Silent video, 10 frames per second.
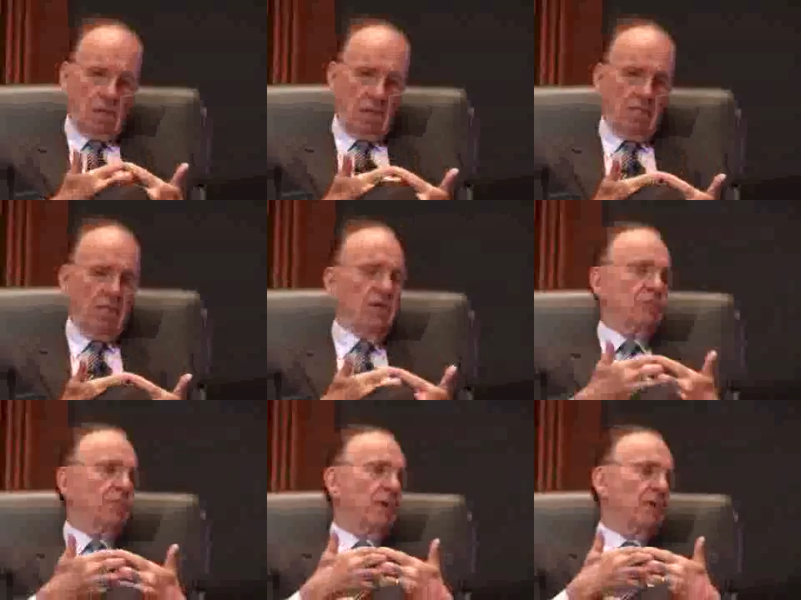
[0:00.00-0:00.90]
a
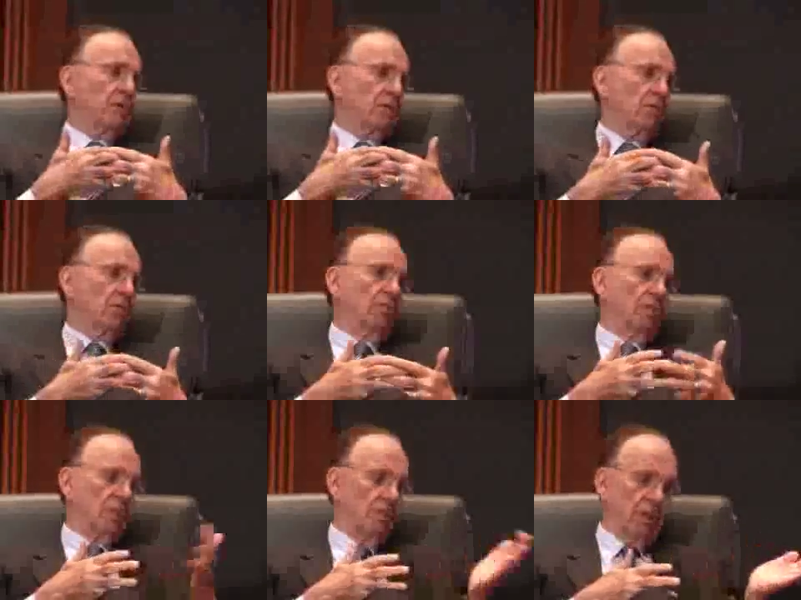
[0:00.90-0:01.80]
MySpace or
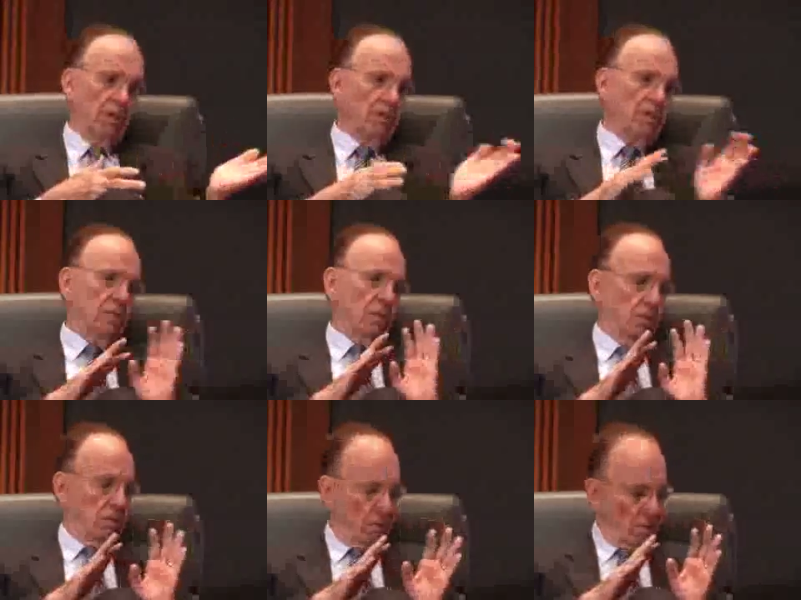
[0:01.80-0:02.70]
with something else is not
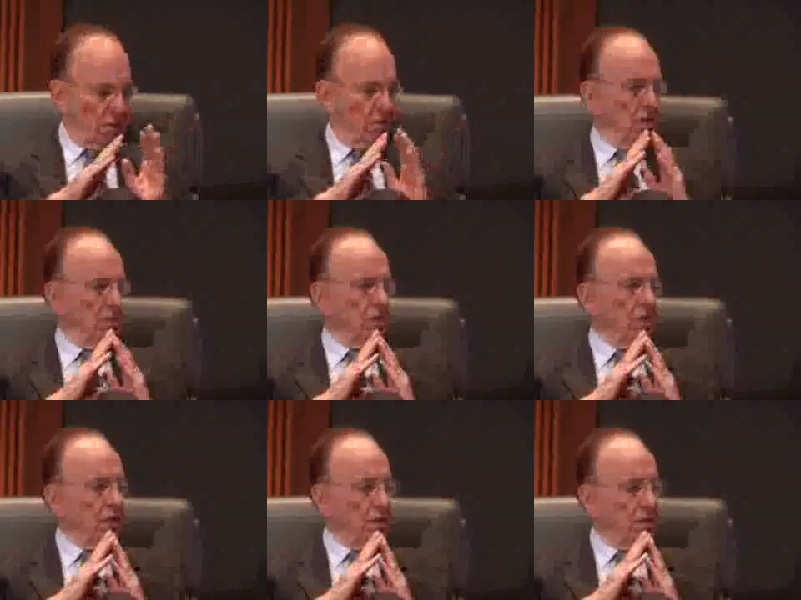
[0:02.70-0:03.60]
determined yet.